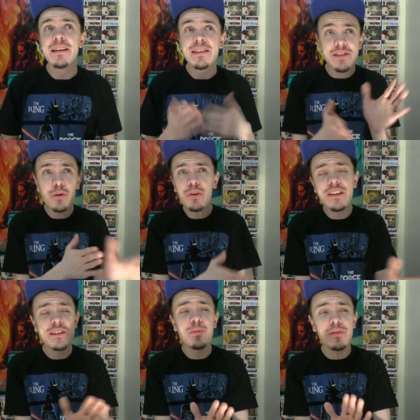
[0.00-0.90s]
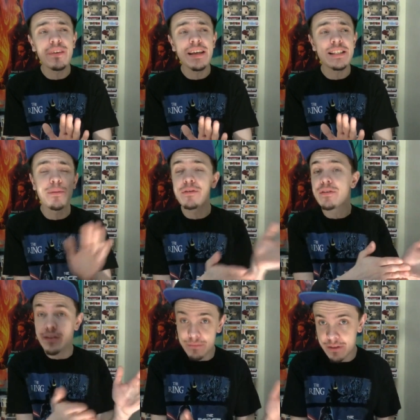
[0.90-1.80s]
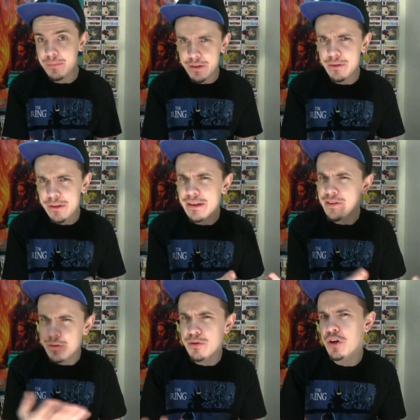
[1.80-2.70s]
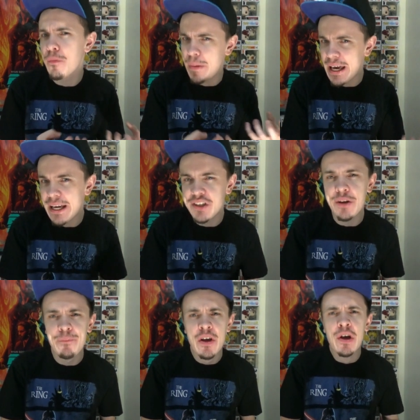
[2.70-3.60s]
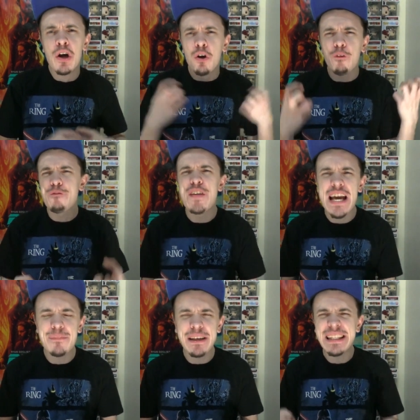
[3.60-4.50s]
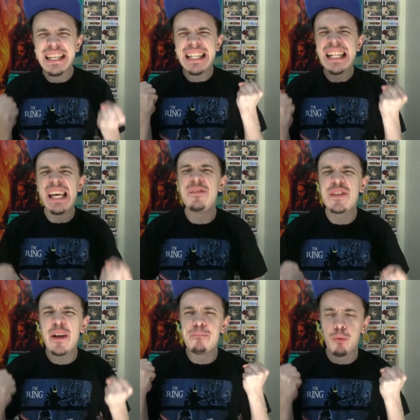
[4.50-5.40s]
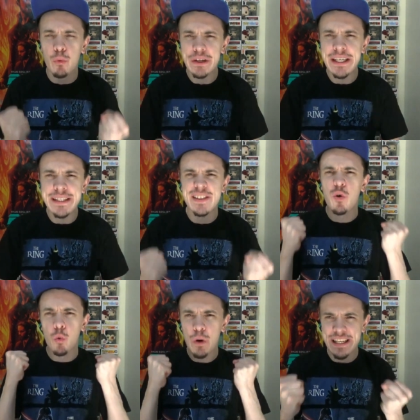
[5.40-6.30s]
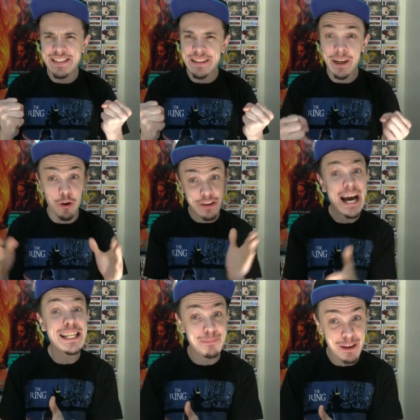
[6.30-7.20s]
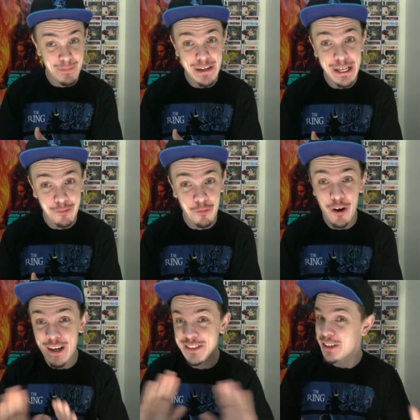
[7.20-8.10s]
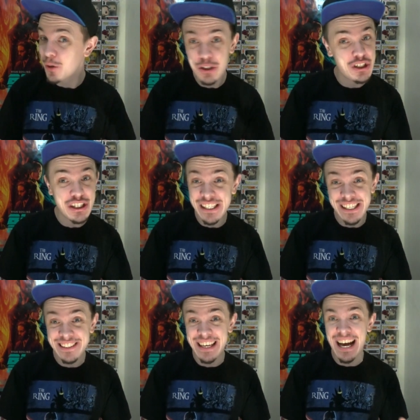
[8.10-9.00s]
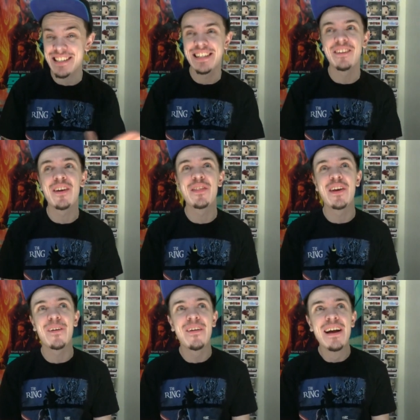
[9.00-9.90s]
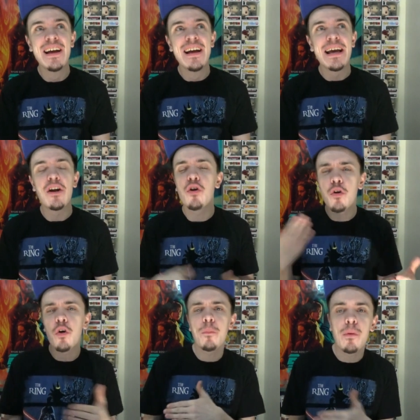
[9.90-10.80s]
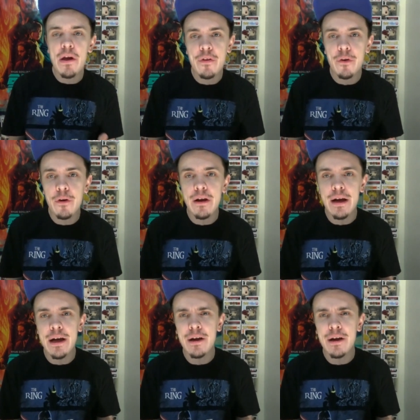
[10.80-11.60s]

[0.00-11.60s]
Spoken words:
The story of this movie is about the WWE superstar Paige, and her family like lives and breathes wrestling. Her dad's played by Nick Frost. Genius casting right there. And her brother,